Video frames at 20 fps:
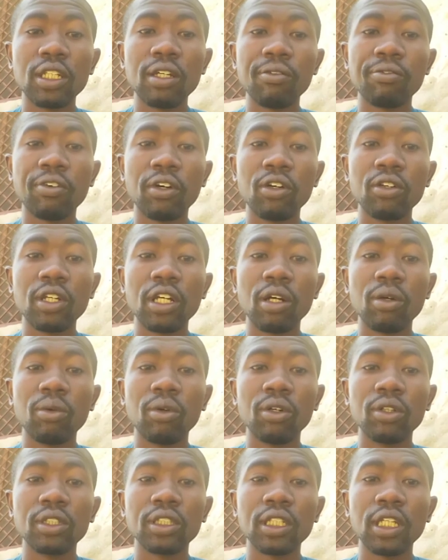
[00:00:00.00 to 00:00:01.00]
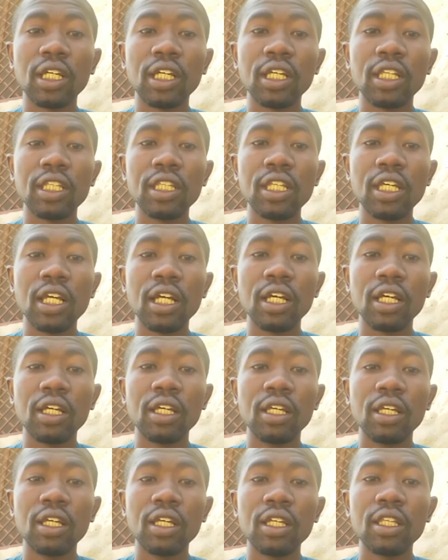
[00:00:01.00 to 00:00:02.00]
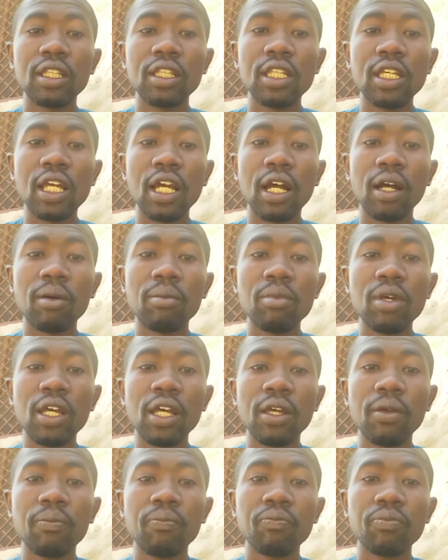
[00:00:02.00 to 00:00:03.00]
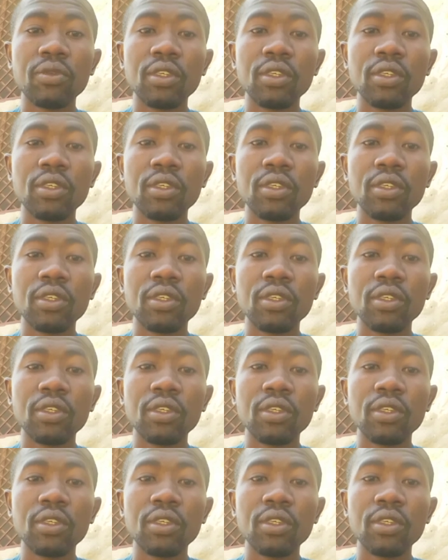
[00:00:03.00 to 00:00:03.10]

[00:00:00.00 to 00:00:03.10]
the founder was Di Diabe,